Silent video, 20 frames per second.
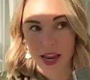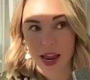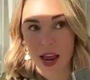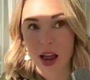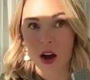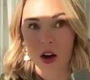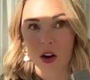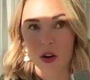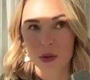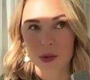
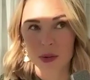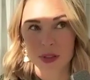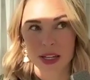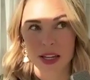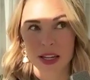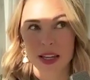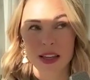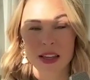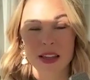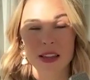now
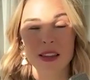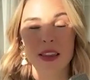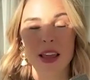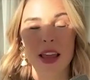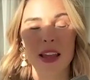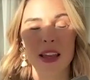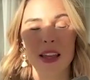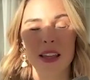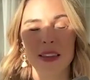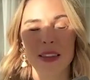
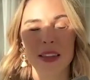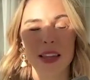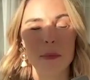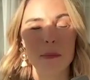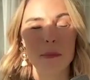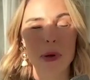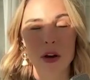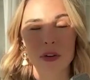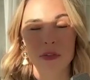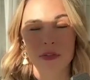they the
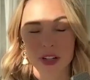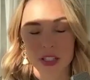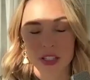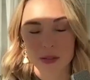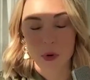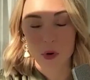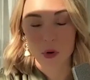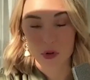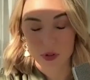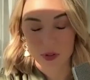amount of
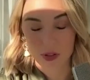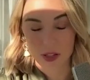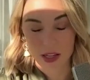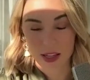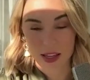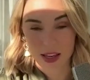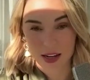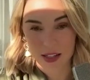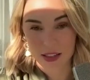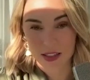exposure they
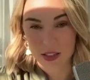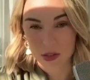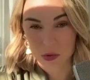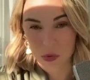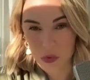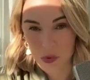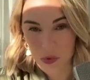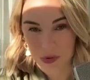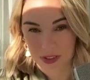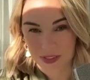get at
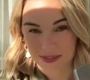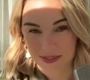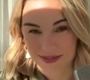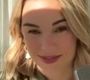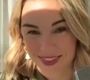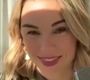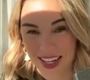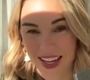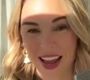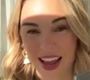school.
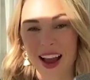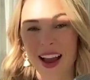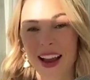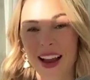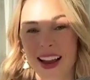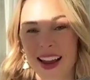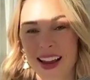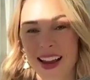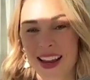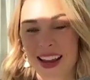Like yeah.
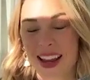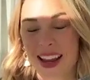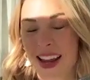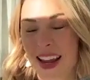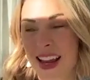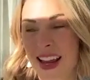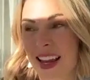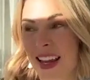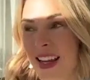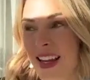I
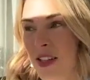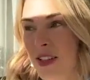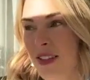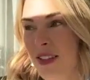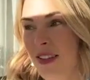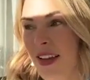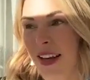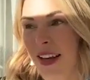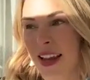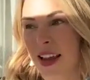it
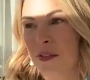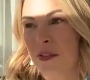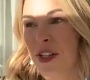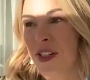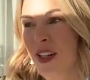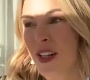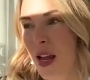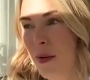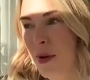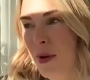like every
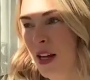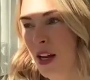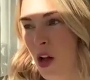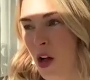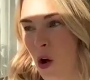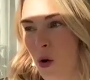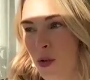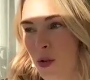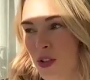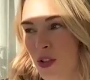time I
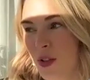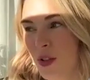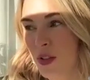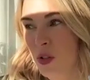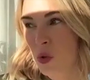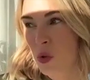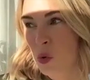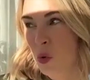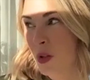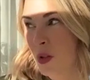go to the
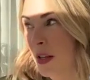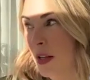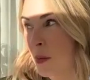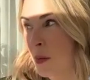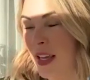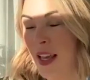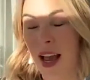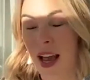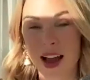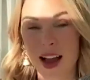school and
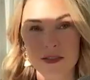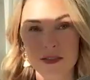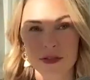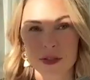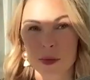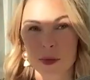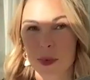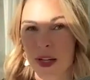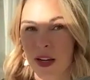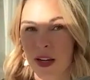we have
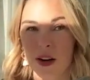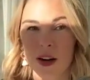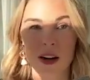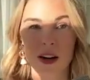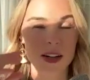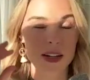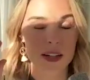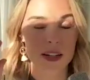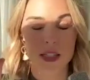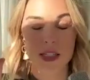we
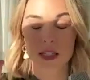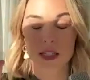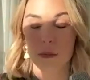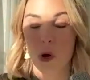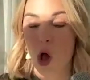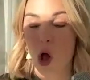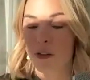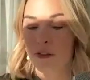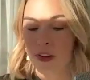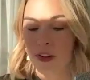are in a
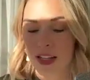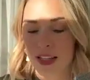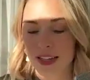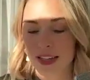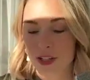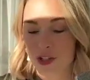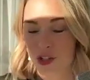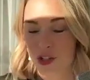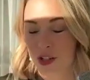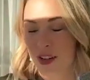small
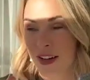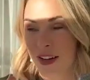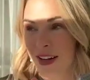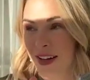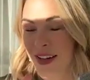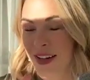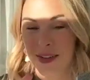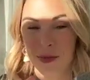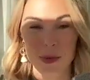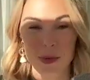village
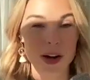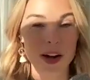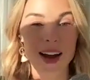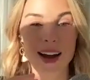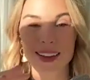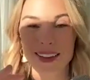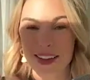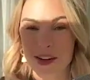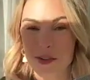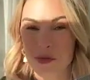where
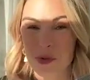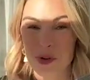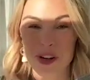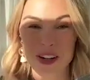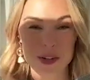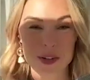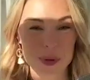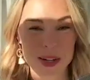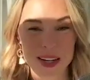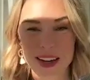I live
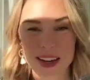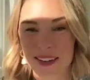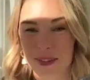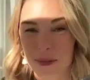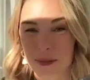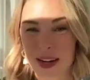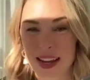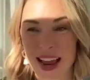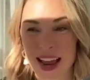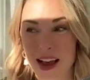where we
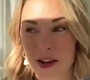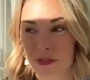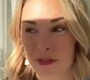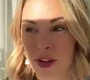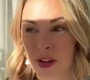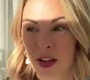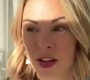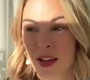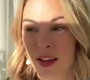we have